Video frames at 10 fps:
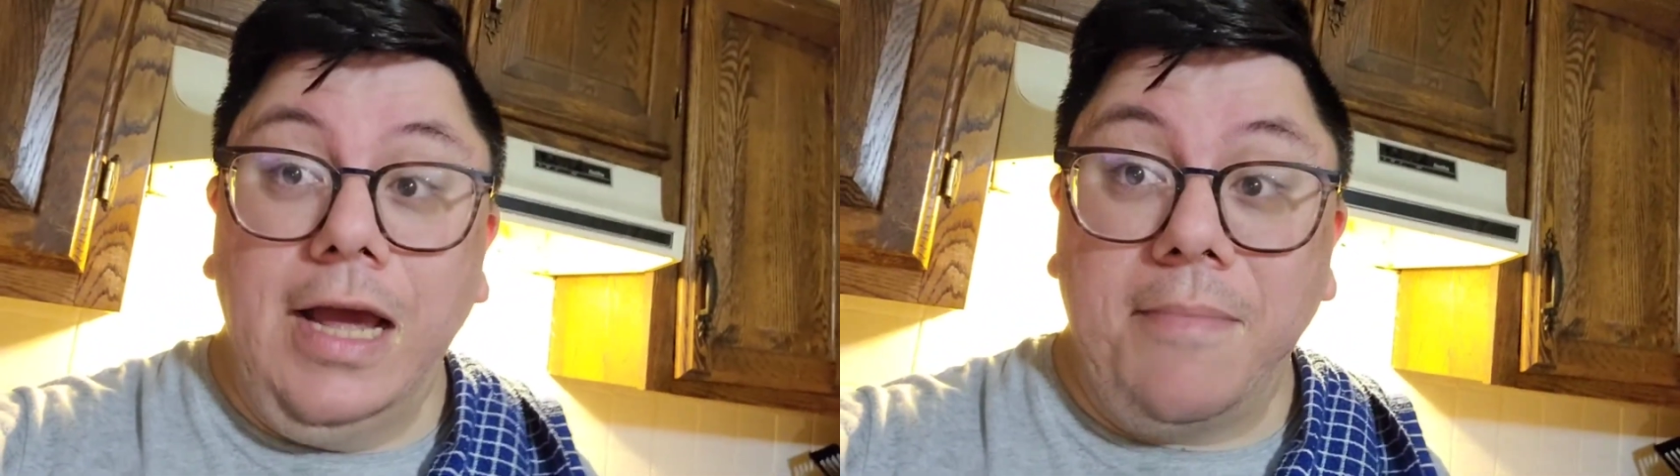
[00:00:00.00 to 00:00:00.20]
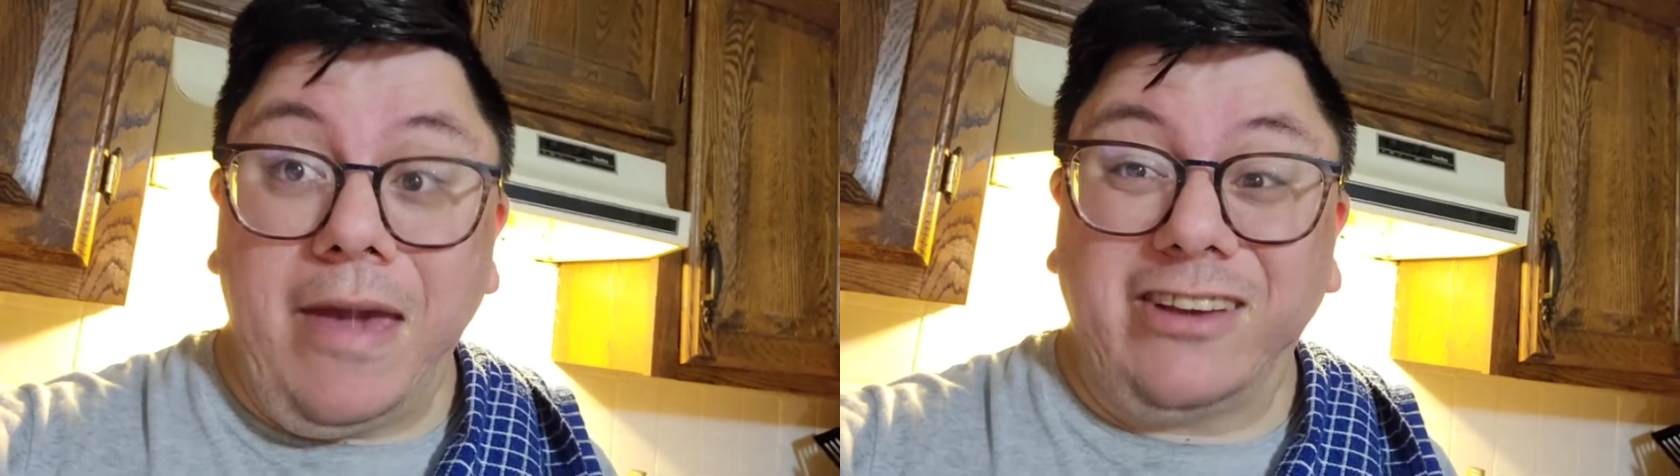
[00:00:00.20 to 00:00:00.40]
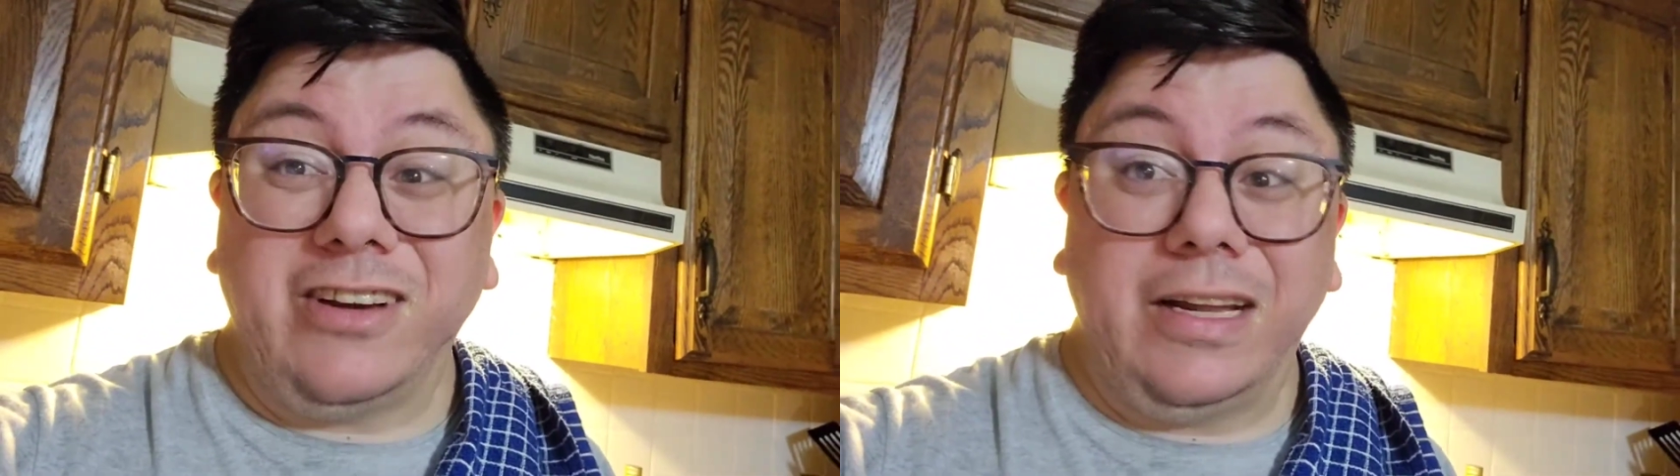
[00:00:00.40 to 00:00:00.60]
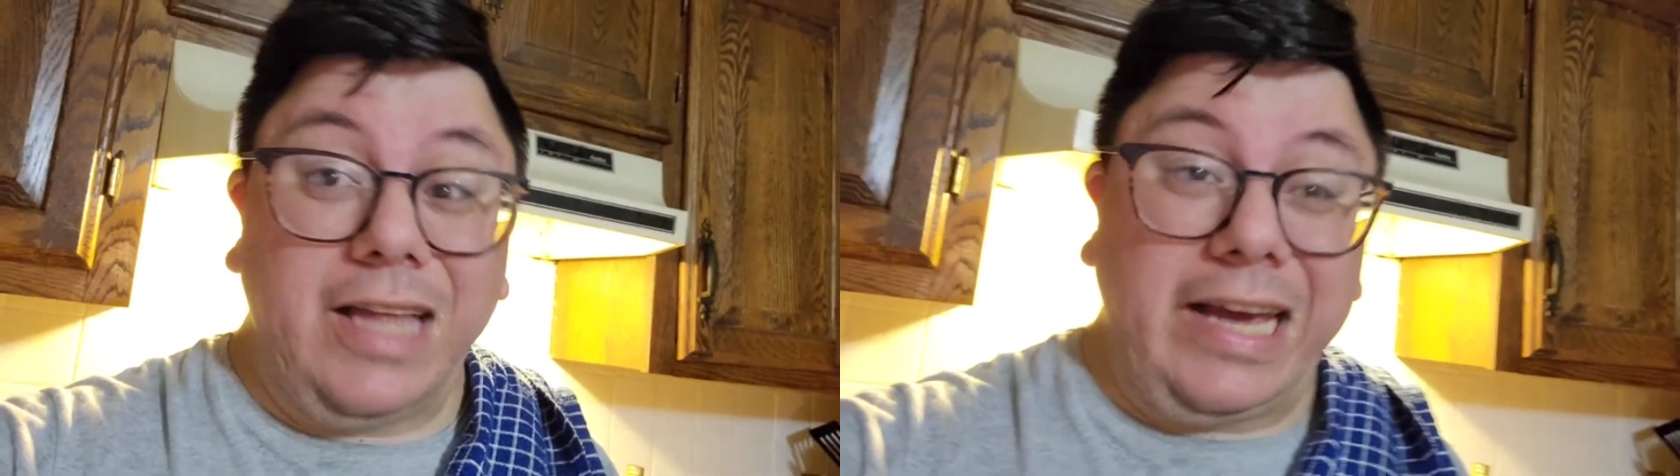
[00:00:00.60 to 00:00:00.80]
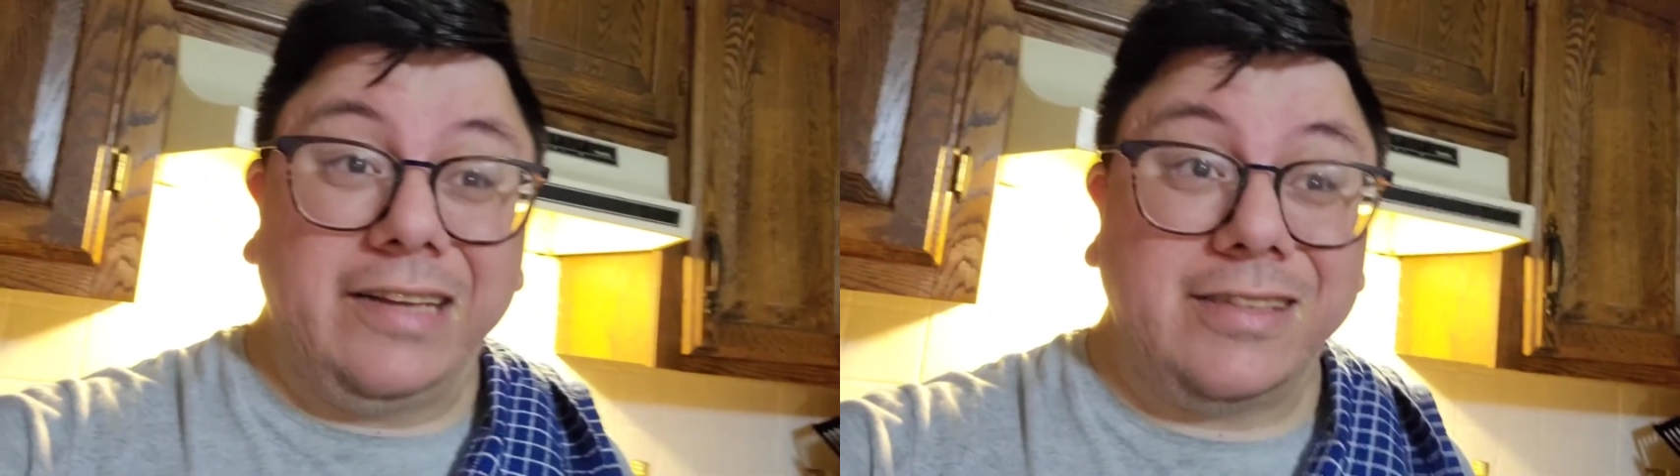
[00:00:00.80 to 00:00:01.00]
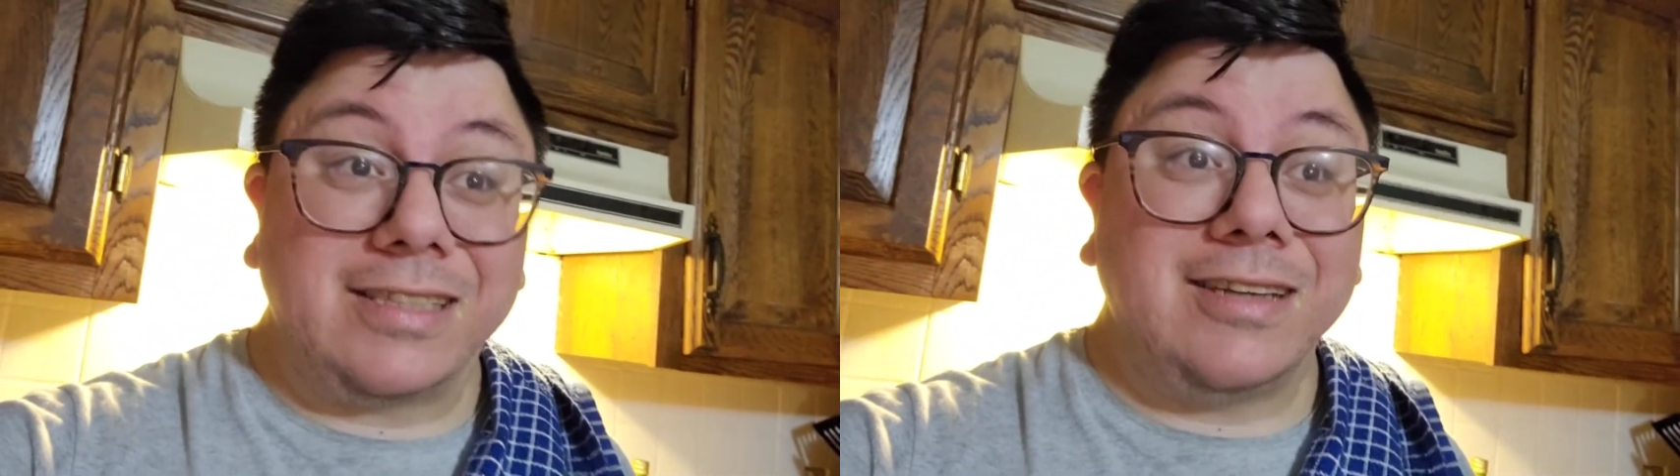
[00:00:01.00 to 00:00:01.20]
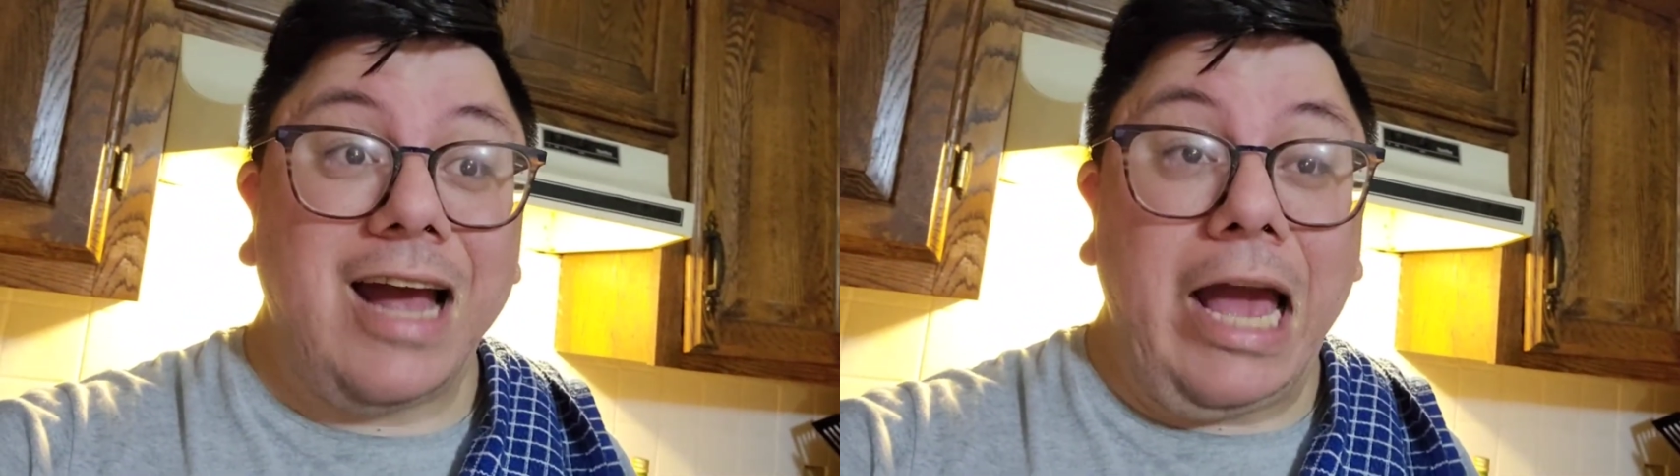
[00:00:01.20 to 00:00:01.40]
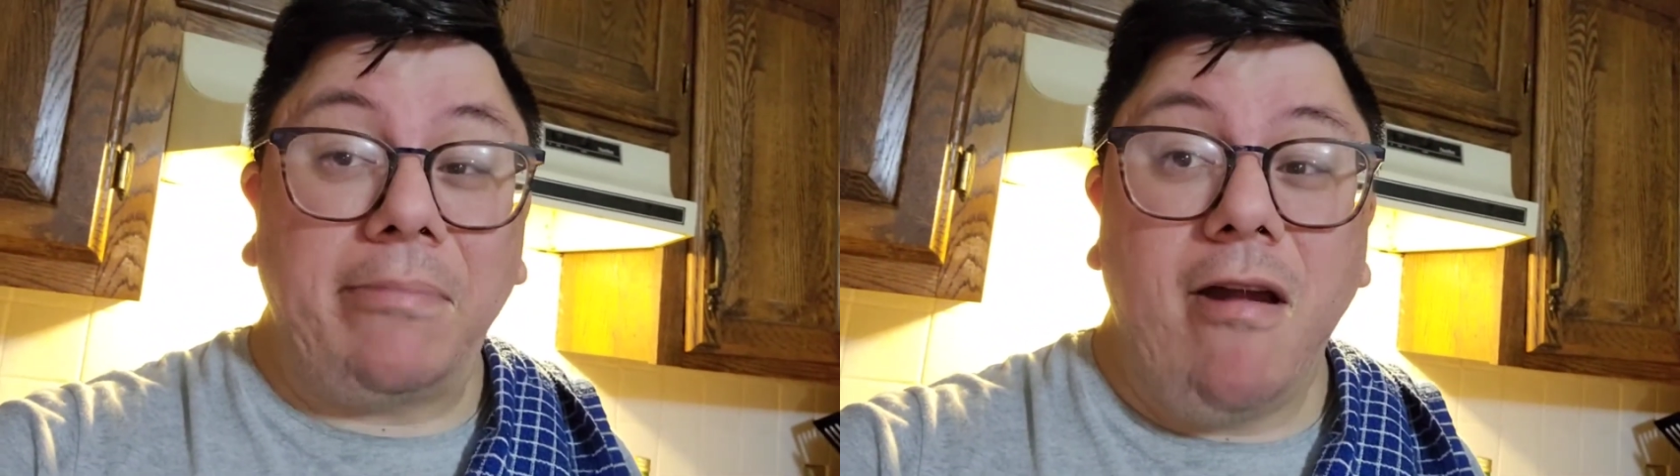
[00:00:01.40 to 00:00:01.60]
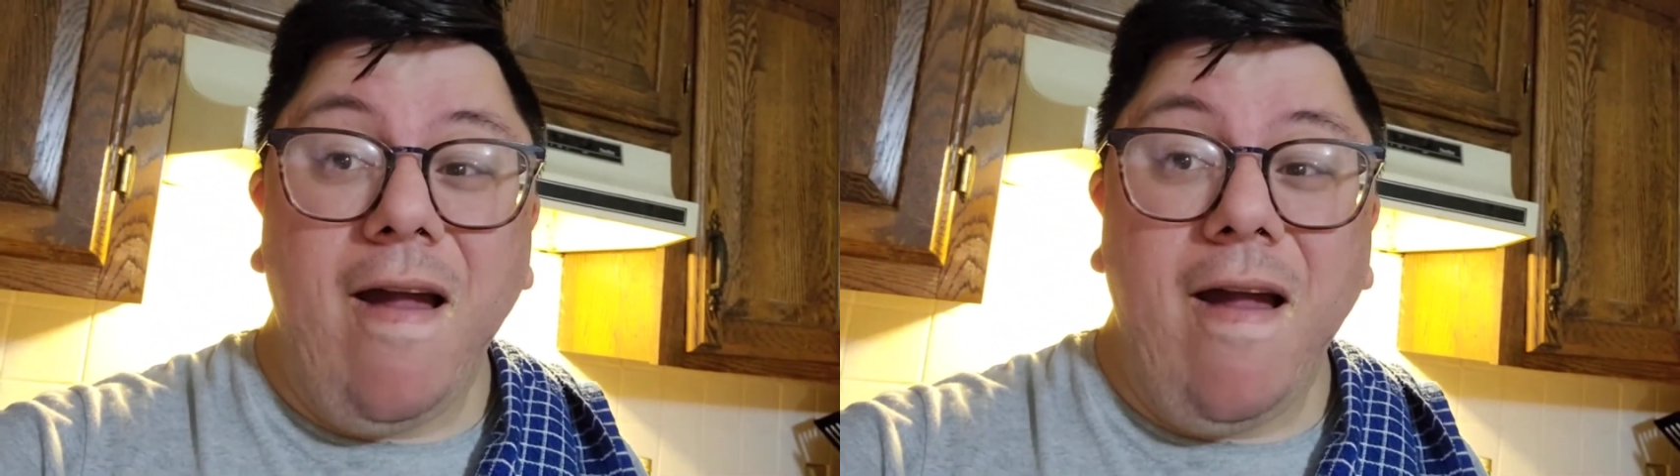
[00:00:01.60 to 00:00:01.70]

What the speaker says: Make sure you like and subscribe.